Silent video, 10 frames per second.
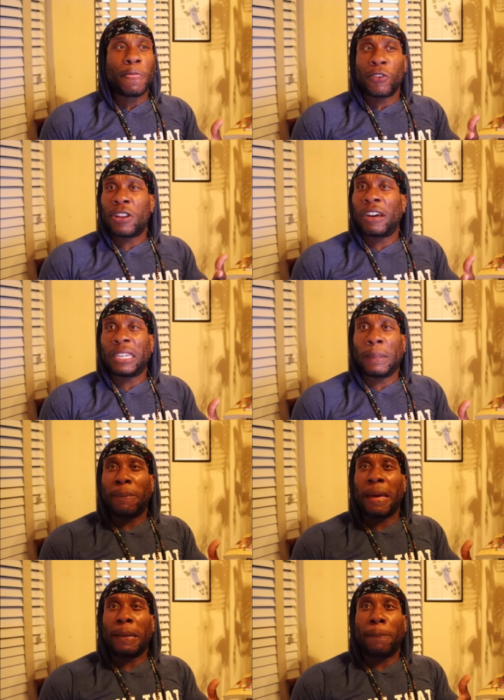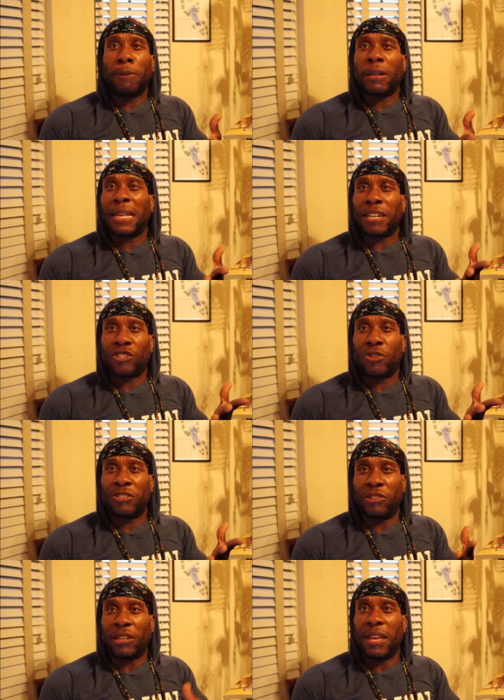you're not going to be able to put a lot of
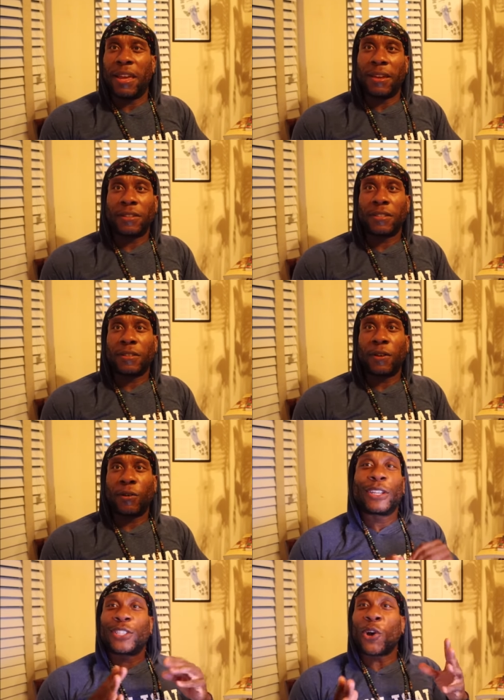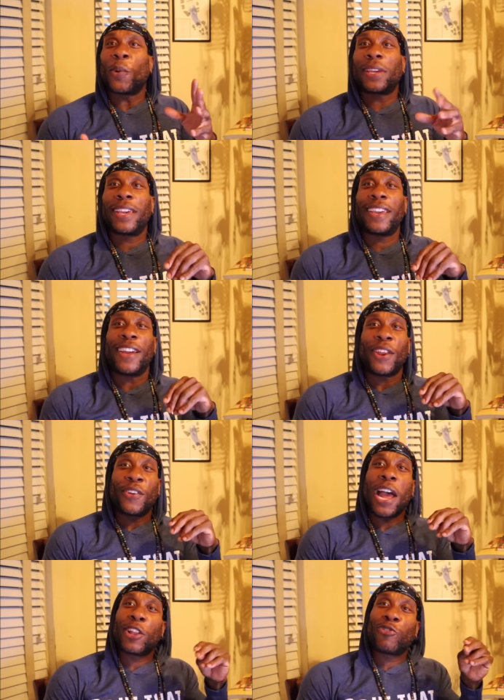stress on the legs. So
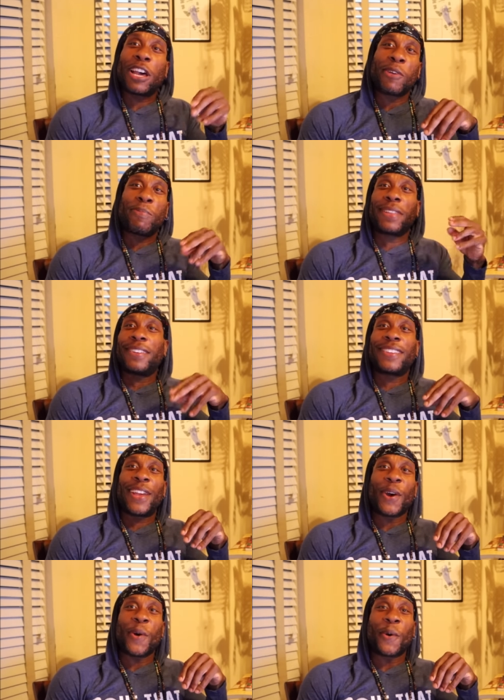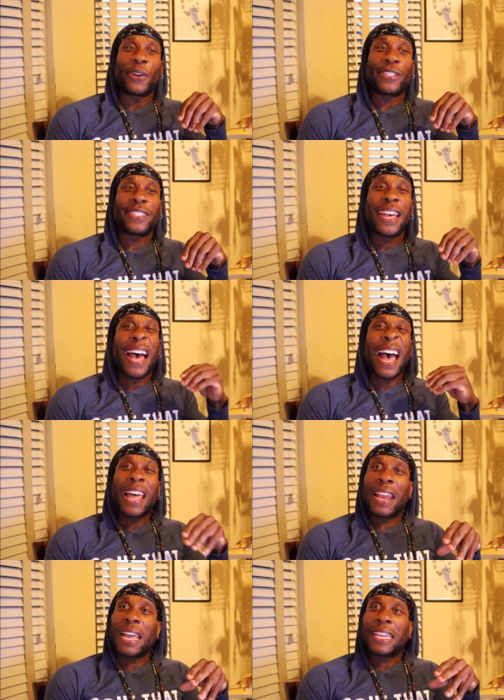again, not trying to beat a dead horse.
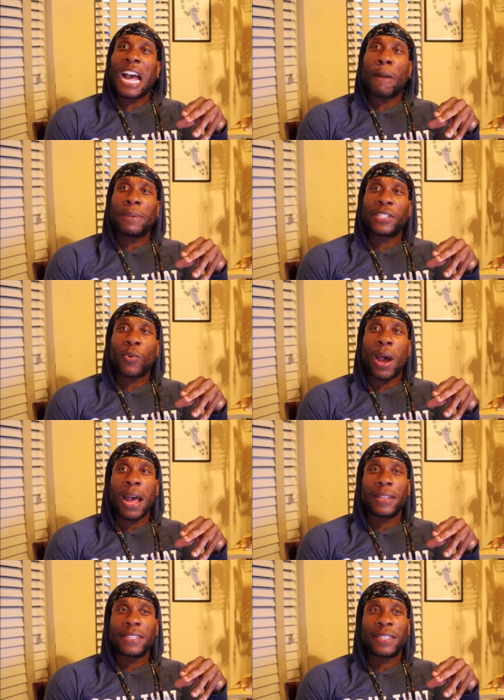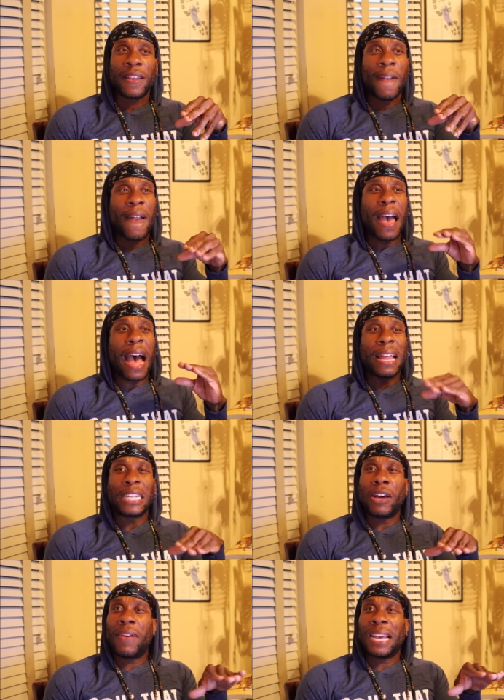I like goblet squats. I
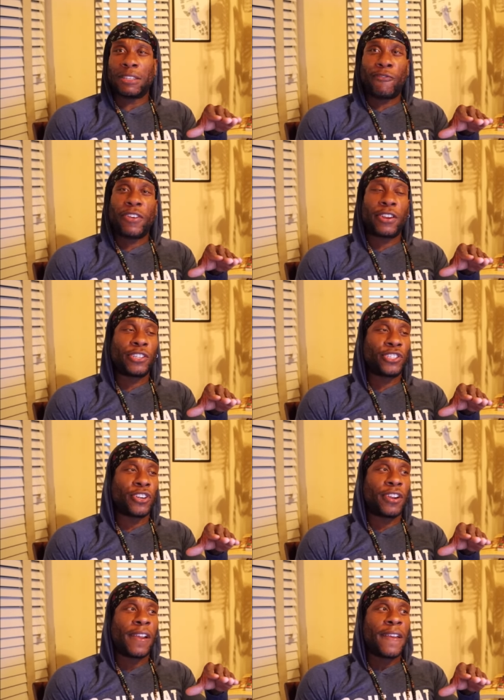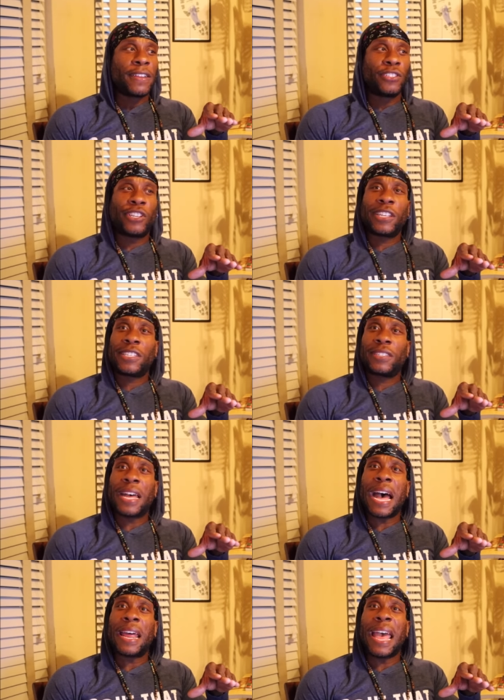love it as a finisher, just
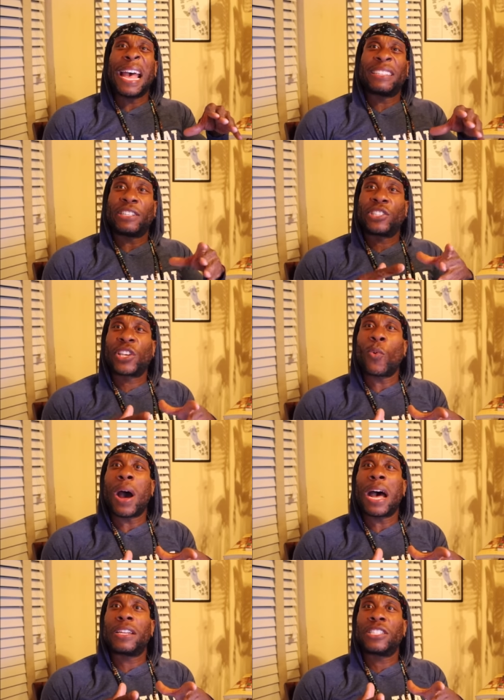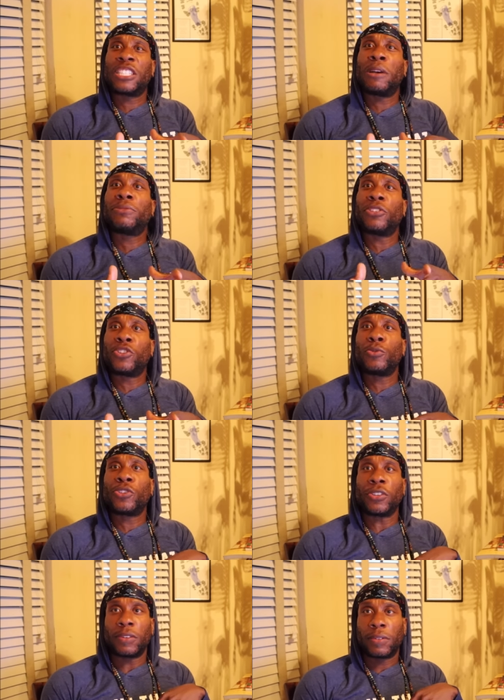not as a squat
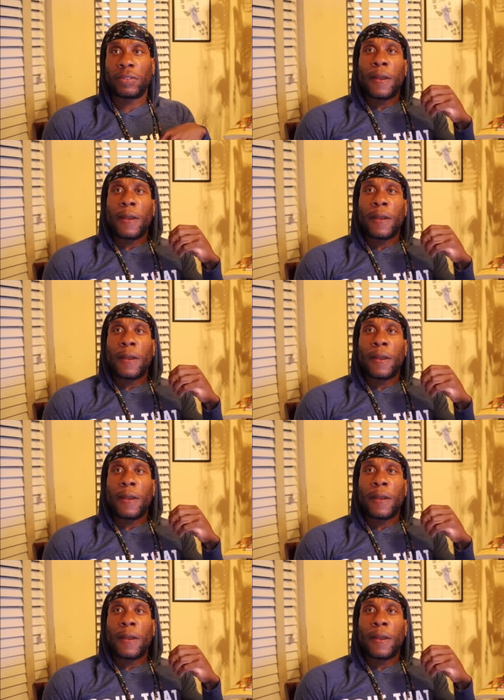substitution.